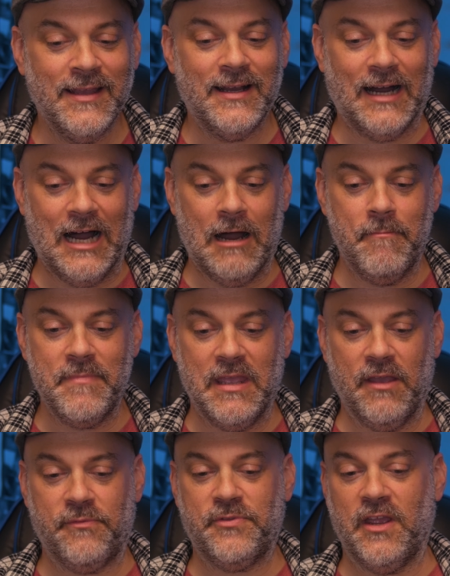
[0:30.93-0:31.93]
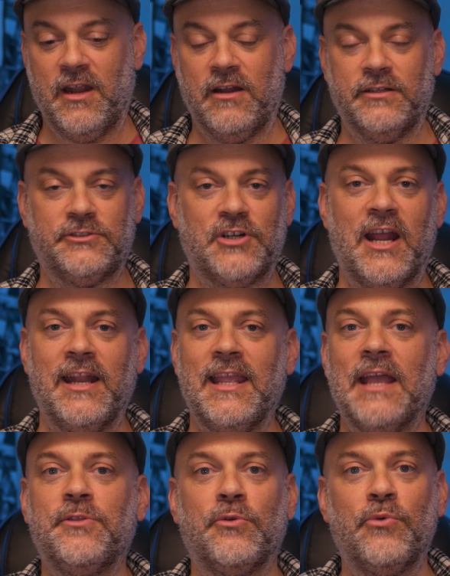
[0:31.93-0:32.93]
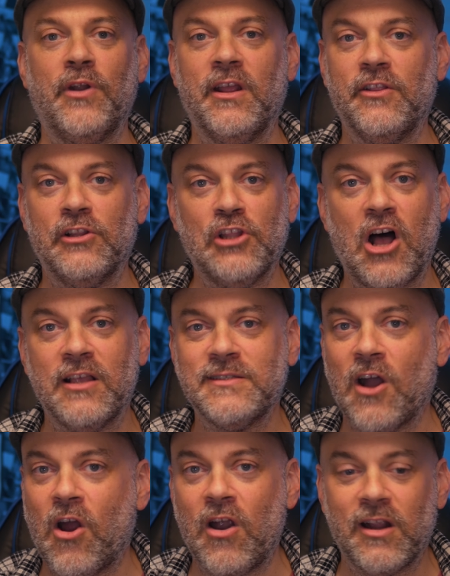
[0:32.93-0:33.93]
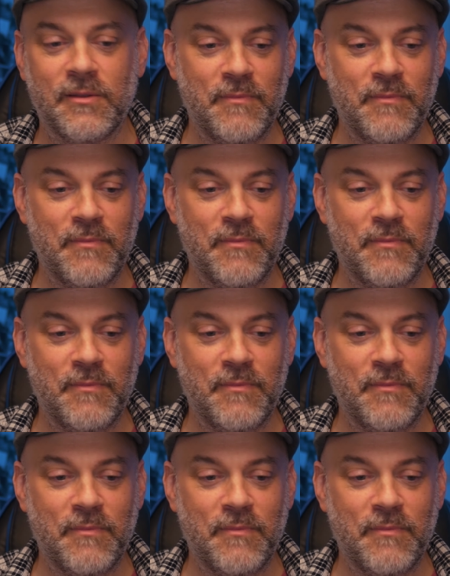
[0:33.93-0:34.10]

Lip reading: If they're trying to get the lost ark,